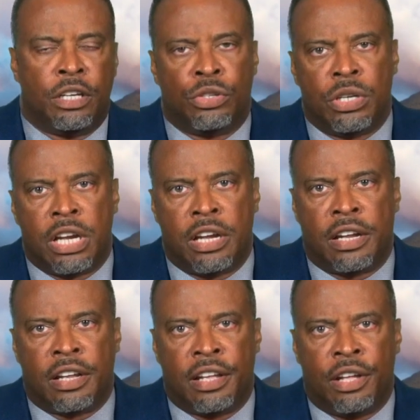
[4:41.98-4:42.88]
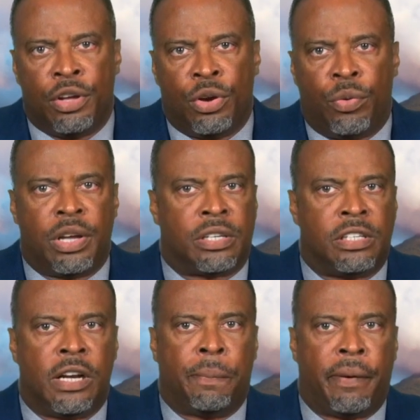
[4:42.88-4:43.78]
Today, we are
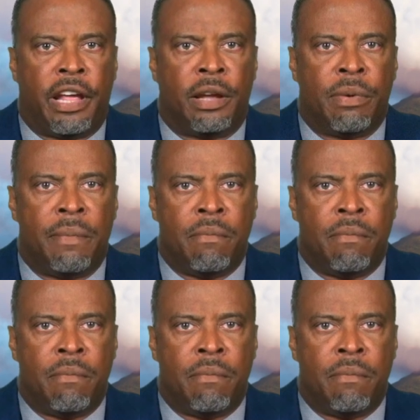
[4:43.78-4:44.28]
still plagued by